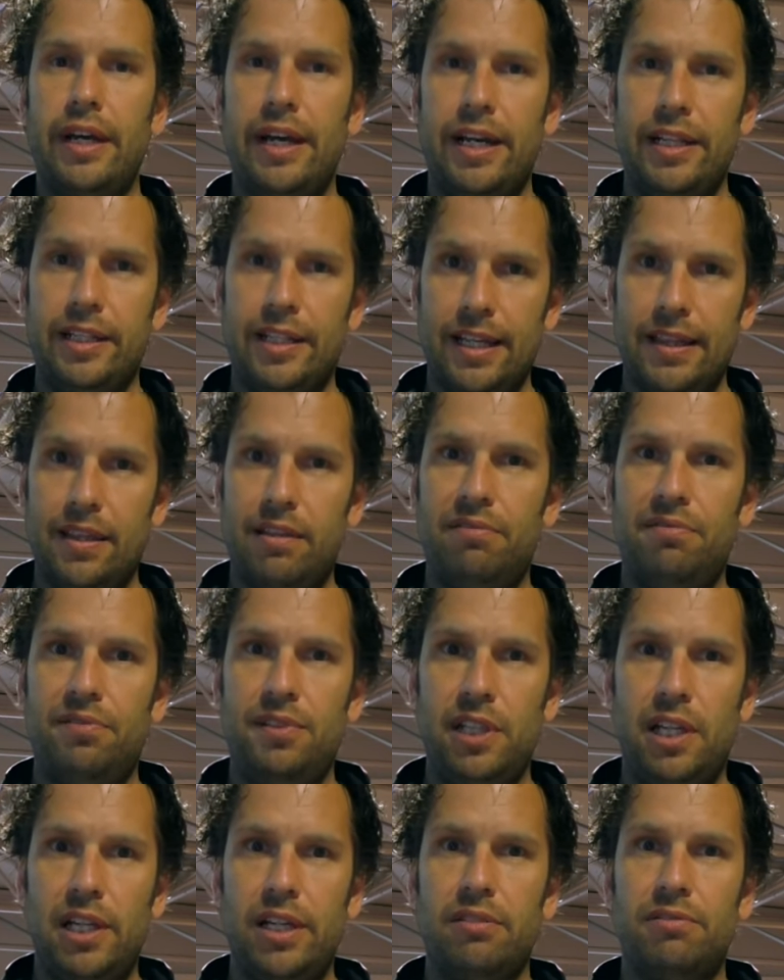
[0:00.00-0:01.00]
and get the
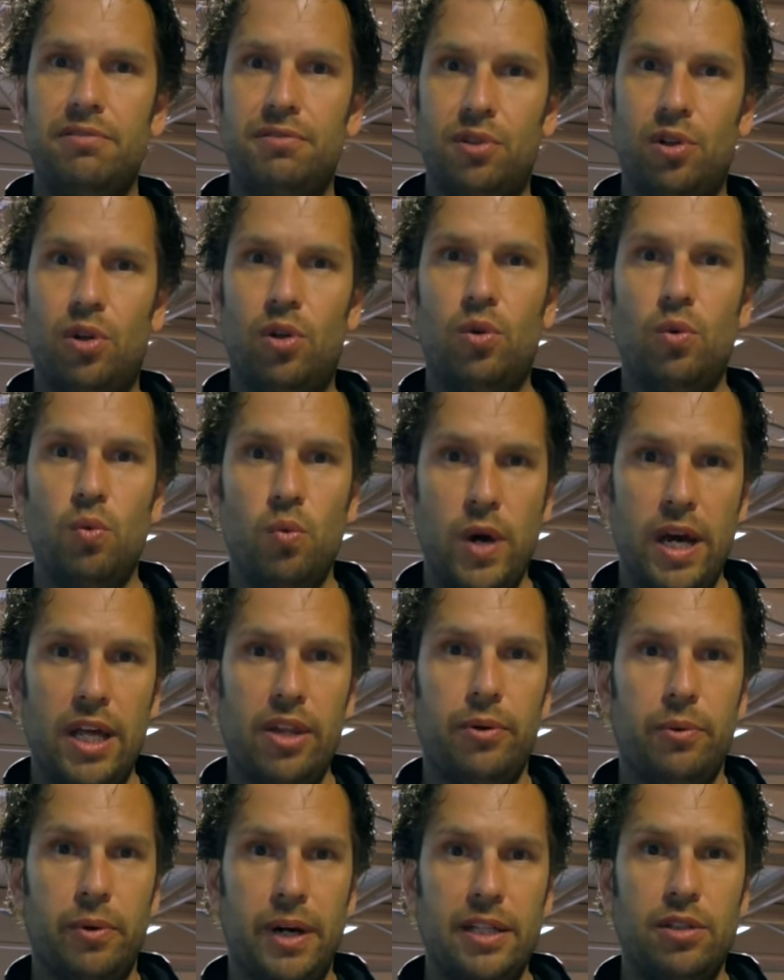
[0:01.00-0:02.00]
feeling for
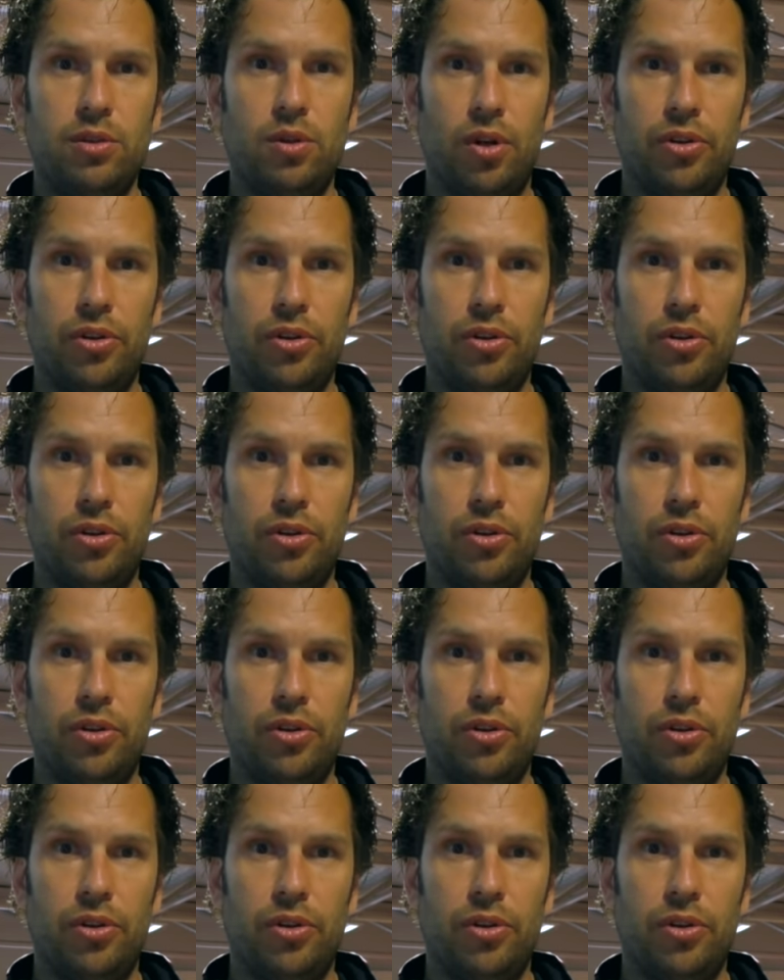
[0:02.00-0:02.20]
where the right